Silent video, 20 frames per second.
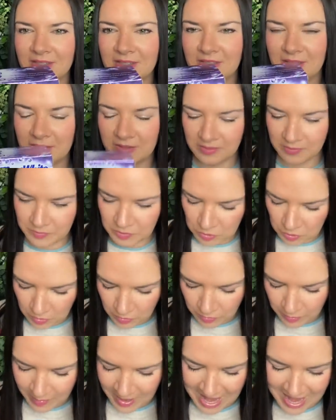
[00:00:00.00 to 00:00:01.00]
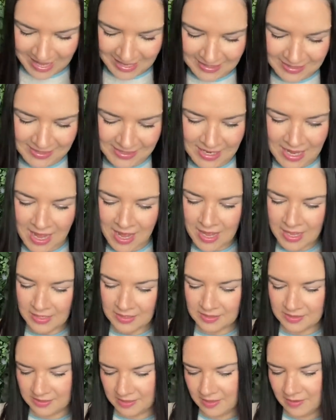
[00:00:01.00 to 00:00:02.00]
So some toothpaste,
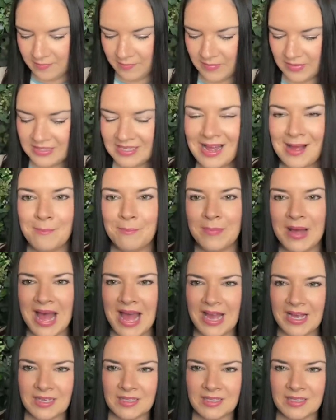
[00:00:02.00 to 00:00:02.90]
some Tampax,